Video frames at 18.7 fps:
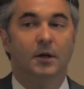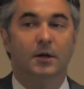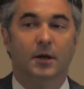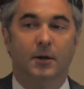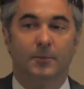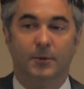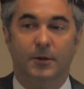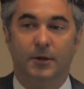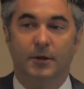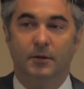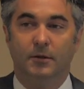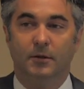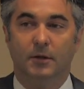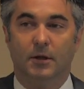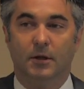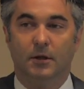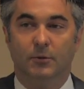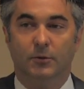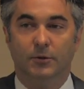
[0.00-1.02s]
company
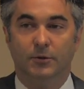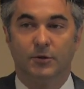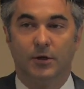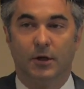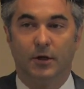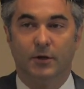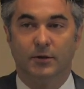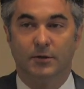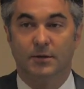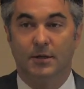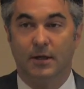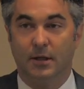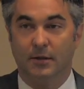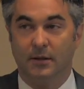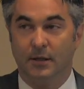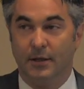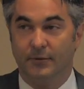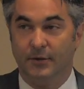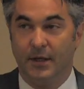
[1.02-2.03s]
will charge $10,
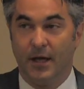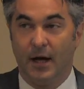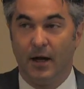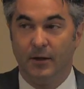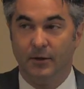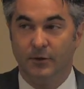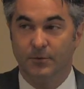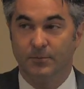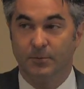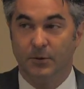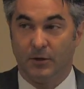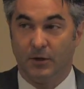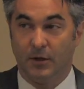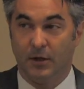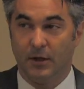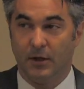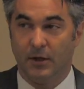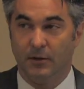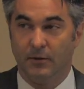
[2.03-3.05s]
$11 per
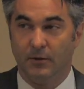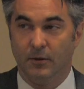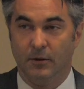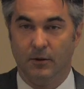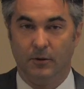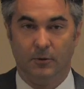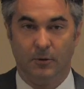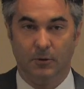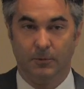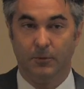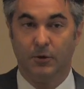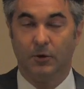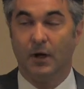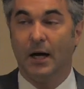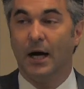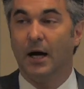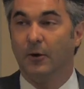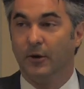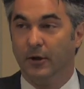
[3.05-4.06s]
car or per
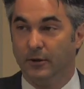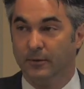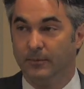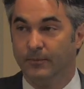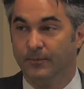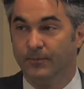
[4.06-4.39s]
hour.